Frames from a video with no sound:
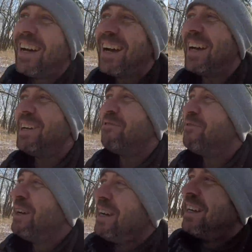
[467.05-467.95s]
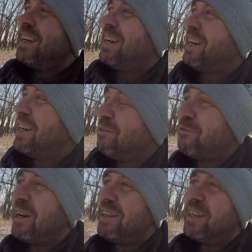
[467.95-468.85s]
I had a
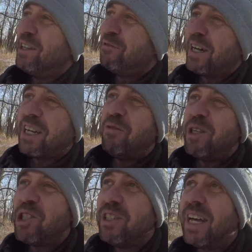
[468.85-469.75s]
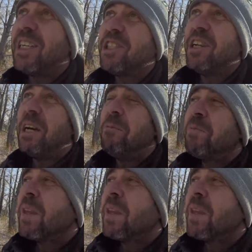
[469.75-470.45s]
friend on the Fight Commission last night.